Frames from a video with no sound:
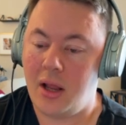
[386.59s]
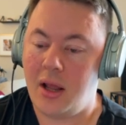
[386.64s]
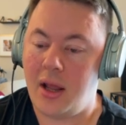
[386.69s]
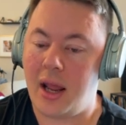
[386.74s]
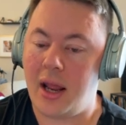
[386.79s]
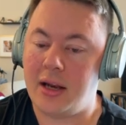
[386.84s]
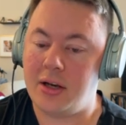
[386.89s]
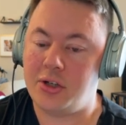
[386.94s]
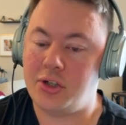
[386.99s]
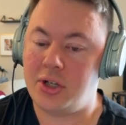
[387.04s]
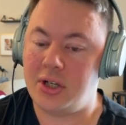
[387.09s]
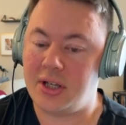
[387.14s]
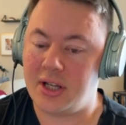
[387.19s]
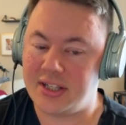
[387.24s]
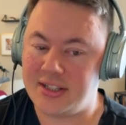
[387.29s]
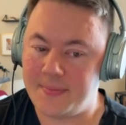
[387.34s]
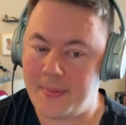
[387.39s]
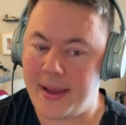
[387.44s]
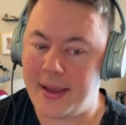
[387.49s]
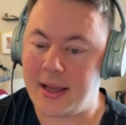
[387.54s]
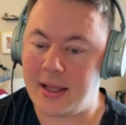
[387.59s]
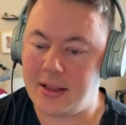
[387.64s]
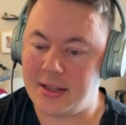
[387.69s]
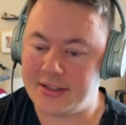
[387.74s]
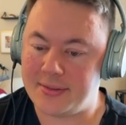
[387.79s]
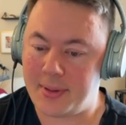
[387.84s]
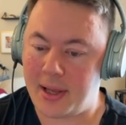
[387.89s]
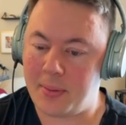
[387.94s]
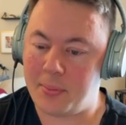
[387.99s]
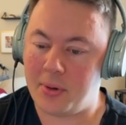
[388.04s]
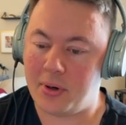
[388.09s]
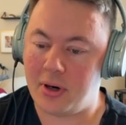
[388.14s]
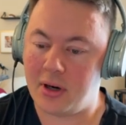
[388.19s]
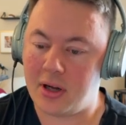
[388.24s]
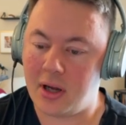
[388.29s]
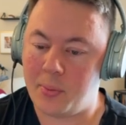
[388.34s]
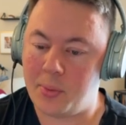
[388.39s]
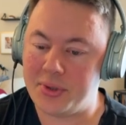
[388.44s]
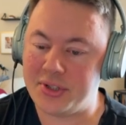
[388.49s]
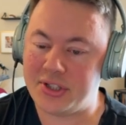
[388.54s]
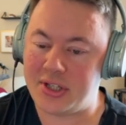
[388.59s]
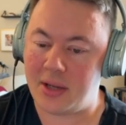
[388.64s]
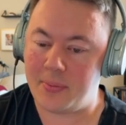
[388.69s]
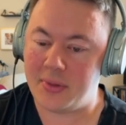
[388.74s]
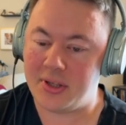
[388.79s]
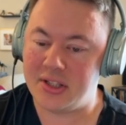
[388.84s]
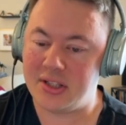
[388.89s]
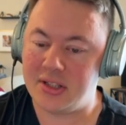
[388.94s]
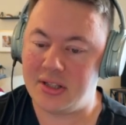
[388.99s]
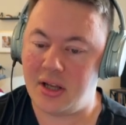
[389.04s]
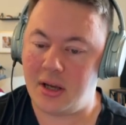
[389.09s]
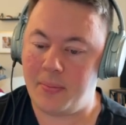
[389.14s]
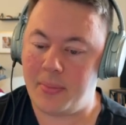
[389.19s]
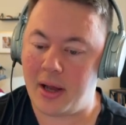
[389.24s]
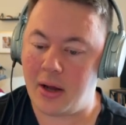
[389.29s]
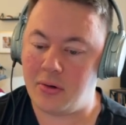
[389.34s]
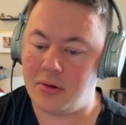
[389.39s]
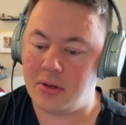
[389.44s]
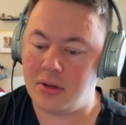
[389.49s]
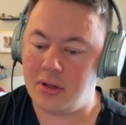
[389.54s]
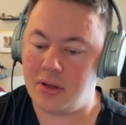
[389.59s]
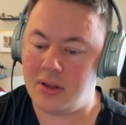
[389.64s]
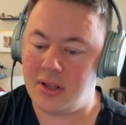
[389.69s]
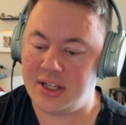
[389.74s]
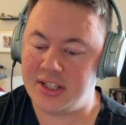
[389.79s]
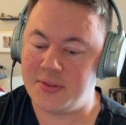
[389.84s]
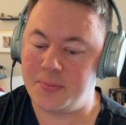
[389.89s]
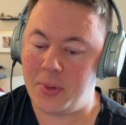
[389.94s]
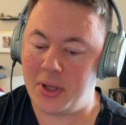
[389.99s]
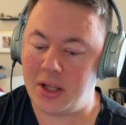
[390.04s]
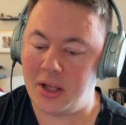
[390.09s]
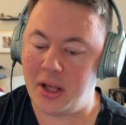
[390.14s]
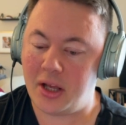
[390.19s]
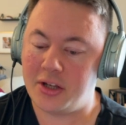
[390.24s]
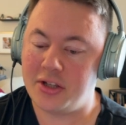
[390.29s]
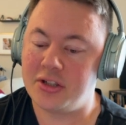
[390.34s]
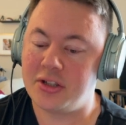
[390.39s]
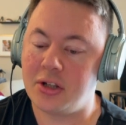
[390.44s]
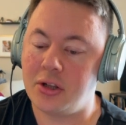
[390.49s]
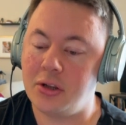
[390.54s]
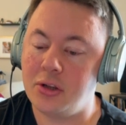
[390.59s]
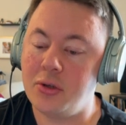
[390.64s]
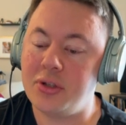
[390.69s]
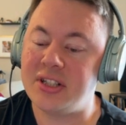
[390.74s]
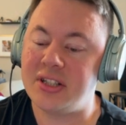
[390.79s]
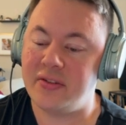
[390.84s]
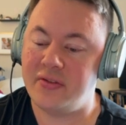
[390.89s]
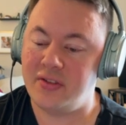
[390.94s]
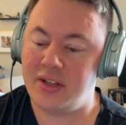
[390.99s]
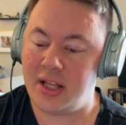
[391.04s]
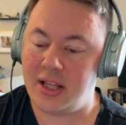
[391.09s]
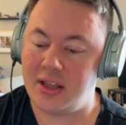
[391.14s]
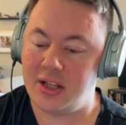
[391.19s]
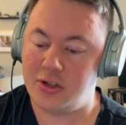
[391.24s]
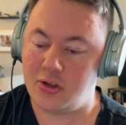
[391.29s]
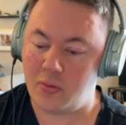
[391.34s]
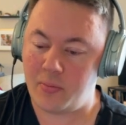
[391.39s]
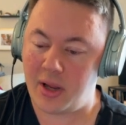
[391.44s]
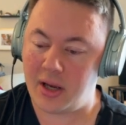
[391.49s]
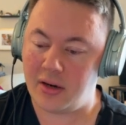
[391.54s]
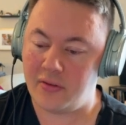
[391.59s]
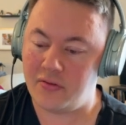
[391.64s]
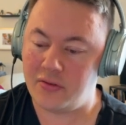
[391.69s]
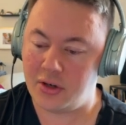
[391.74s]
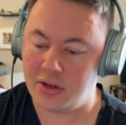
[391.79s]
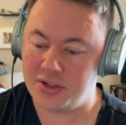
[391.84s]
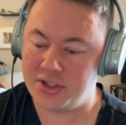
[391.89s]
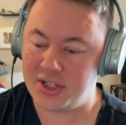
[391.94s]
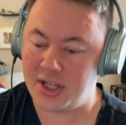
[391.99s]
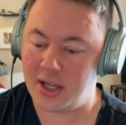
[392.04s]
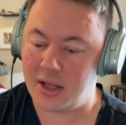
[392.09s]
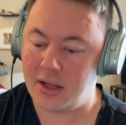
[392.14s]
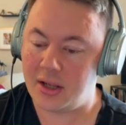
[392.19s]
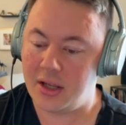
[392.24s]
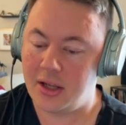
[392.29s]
And she does make in this paper a couple statements about this being exclusively the domain of nursing.